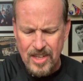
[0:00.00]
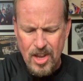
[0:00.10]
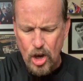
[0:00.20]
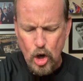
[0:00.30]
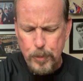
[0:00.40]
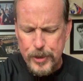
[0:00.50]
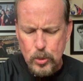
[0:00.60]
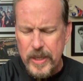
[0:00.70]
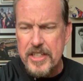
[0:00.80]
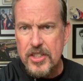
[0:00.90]
Hope your
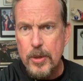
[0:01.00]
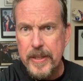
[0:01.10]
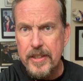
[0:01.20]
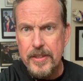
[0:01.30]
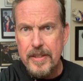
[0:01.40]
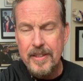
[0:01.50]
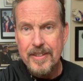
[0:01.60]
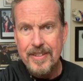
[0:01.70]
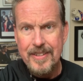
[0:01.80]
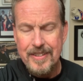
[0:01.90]
week's going good.
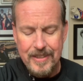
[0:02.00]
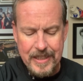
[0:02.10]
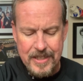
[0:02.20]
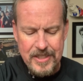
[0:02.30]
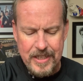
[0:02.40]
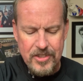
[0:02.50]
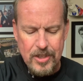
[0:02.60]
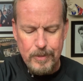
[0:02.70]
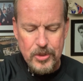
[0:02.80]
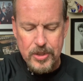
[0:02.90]
Like I said, it's
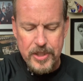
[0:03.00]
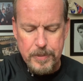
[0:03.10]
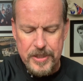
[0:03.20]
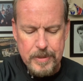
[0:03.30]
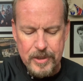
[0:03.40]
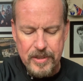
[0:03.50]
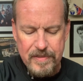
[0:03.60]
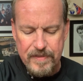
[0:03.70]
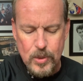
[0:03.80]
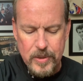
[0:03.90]
almost Christmas. I'm looking
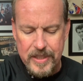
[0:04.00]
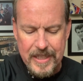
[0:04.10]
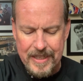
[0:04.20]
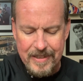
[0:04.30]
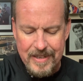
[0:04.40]
forward to that.